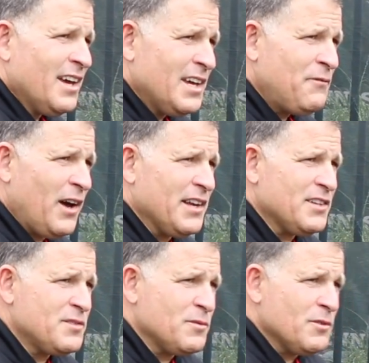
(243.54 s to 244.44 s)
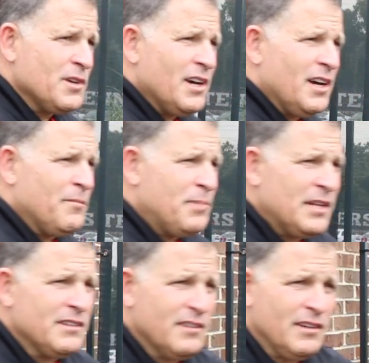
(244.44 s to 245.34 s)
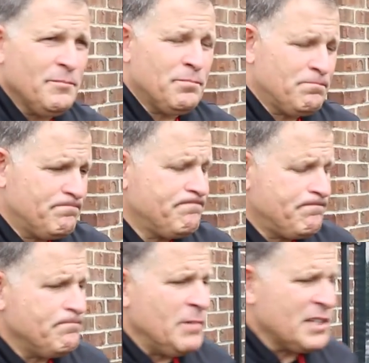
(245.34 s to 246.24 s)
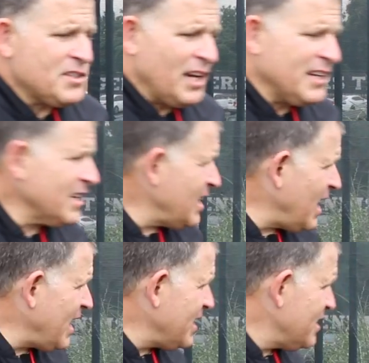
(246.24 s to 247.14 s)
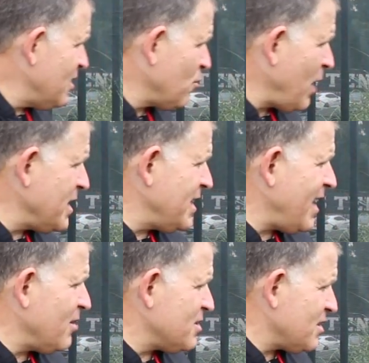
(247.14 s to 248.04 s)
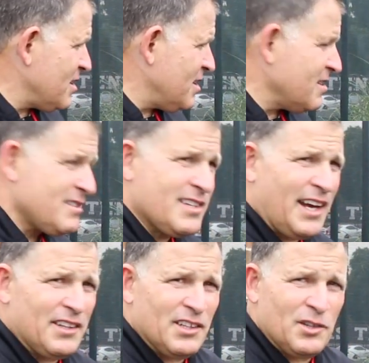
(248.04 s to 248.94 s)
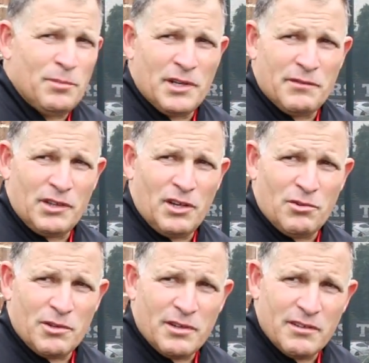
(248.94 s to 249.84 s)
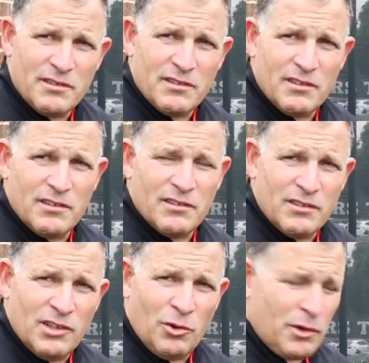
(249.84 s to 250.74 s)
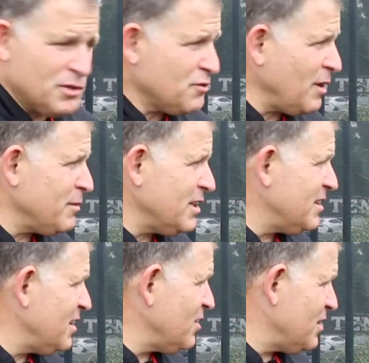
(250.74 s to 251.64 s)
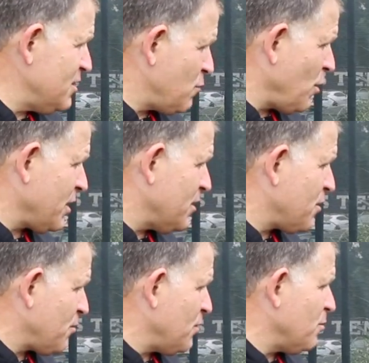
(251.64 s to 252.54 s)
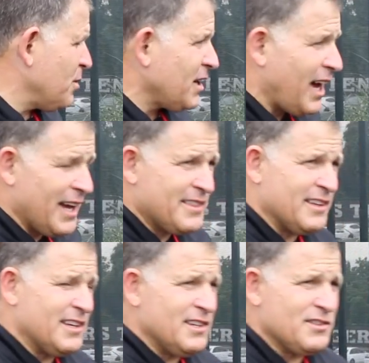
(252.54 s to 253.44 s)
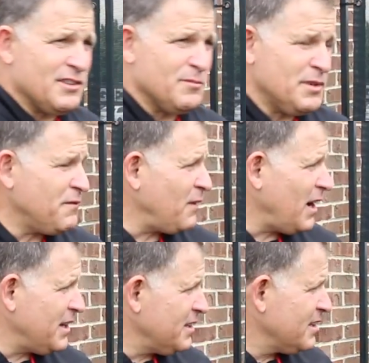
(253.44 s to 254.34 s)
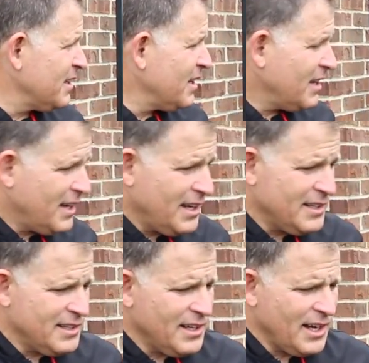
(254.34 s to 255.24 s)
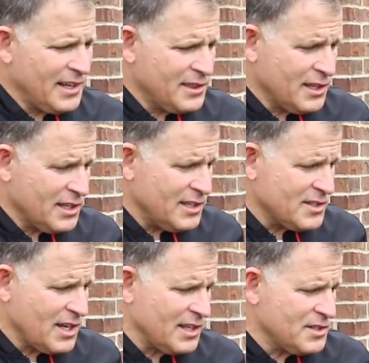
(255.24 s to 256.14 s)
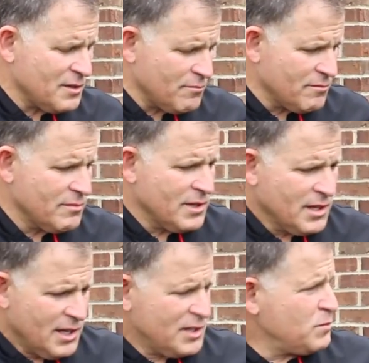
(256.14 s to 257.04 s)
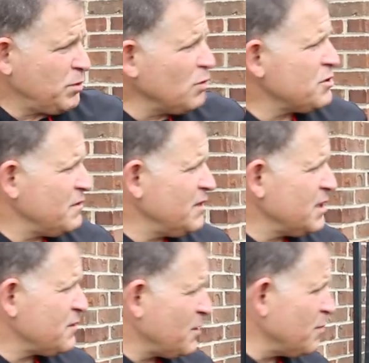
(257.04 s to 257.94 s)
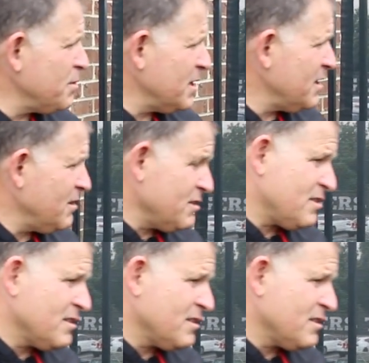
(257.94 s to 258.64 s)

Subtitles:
Ifon has been an exciting guy. You know, right now he's got a little bit of a lower extremity deal that he's working through, but I think he's going to be fine. And I think he's got some explosiveness for a big man.